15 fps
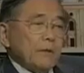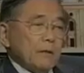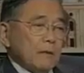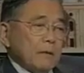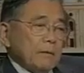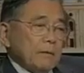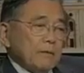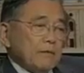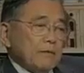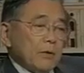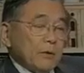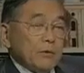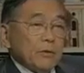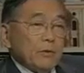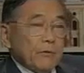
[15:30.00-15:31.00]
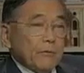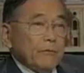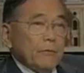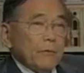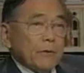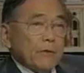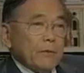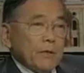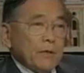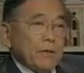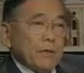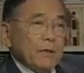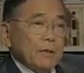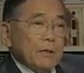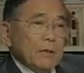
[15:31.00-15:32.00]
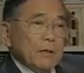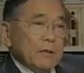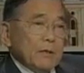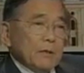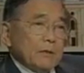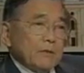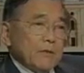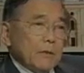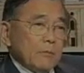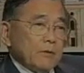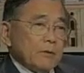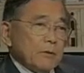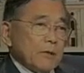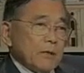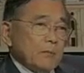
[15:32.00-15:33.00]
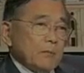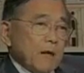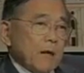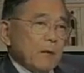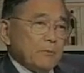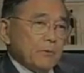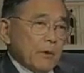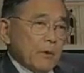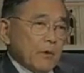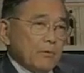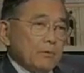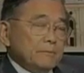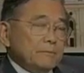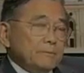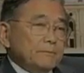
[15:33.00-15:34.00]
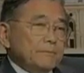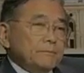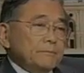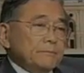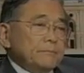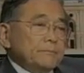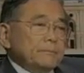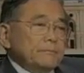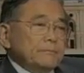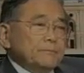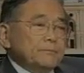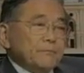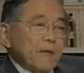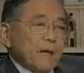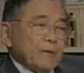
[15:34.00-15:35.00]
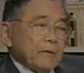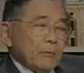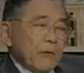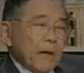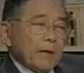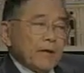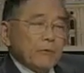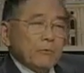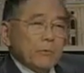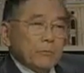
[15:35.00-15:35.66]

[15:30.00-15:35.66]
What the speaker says: the chairman of the full committee, Chairman Bob Rowe, and the ranking